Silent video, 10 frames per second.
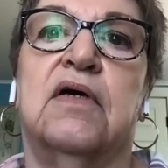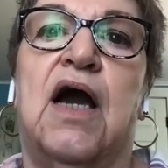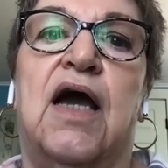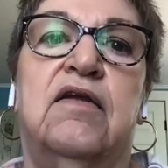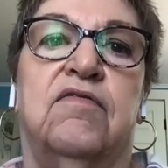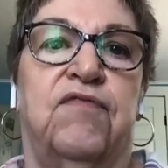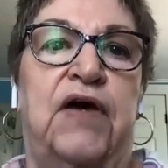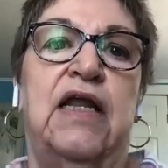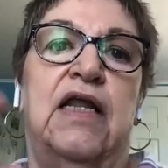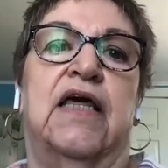kind of
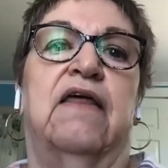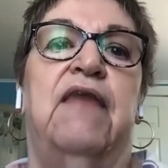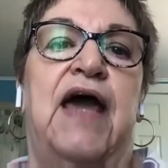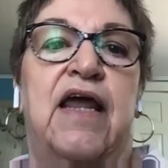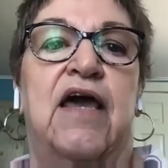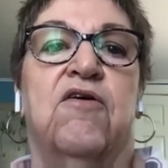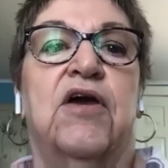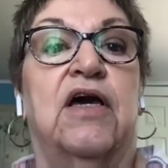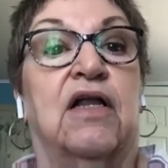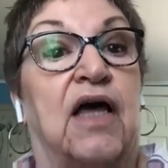funneling in that
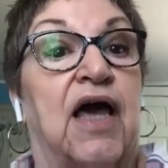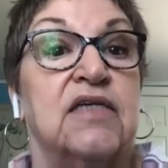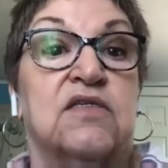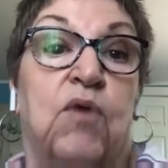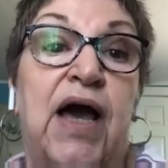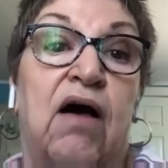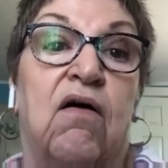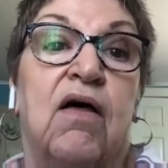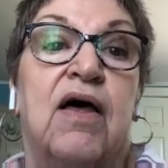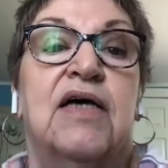area as well.